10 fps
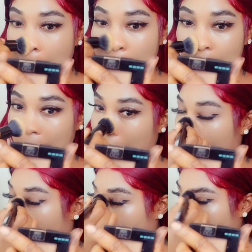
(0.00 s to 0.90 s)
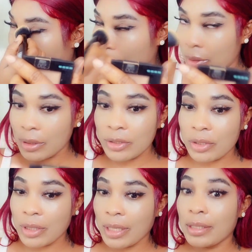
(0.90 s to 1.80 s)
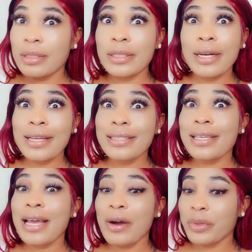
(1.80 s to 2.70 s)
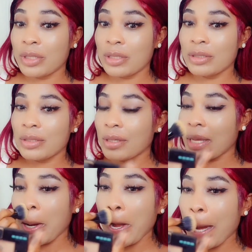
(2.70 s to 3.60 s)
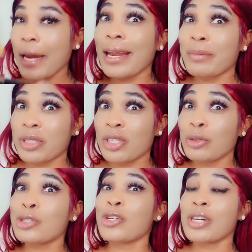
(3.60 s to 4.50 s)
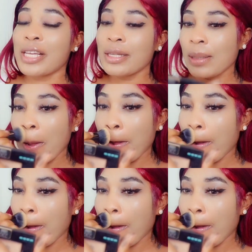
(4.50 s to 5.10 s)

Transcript: Okay, I'm done talking. Did I say I was done talking and I'm still talking?